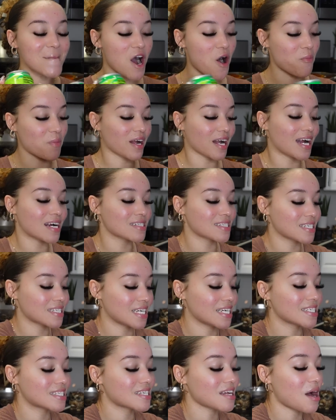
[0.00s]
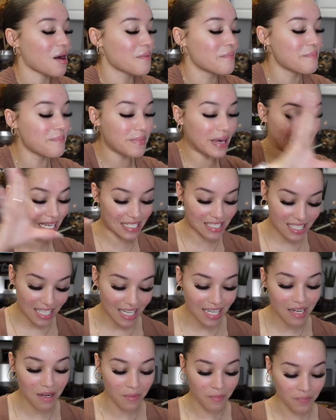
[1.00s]
Oh my gosh, that tastes
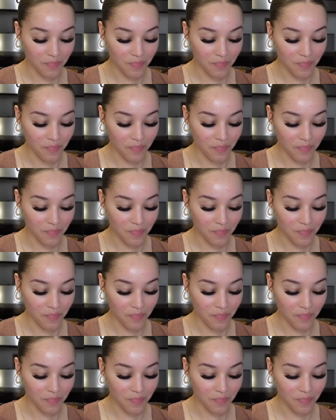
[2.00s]
amazing.